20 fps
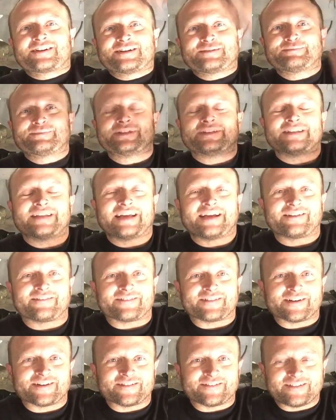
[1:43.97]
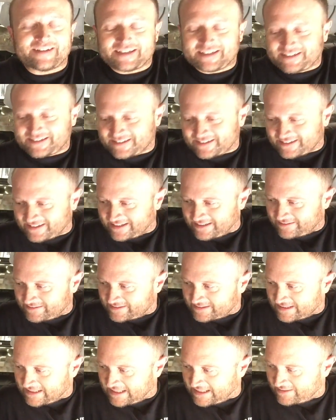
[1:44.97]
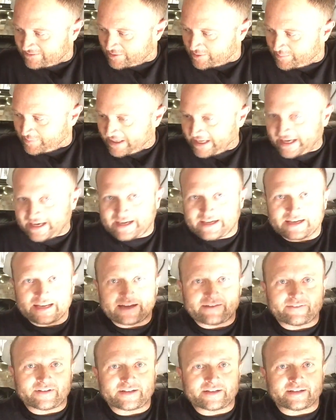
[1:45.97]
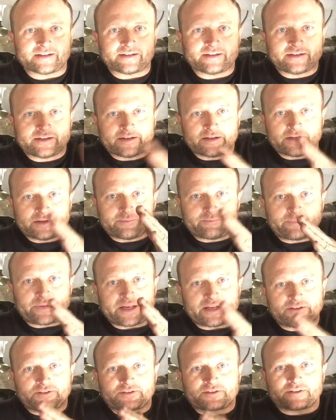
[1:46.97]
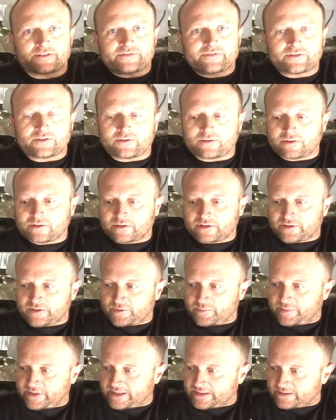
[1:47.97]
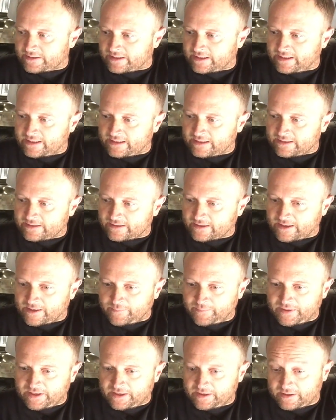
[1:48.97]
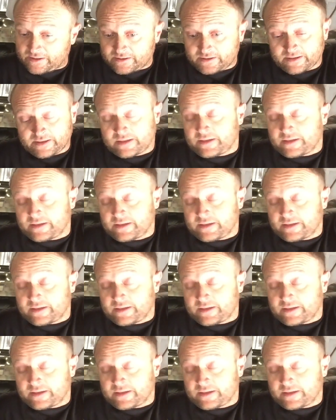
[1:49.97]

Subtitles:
up in that rear window, that was kind of a pain, having to pinch the floor a little bit to get it to come in.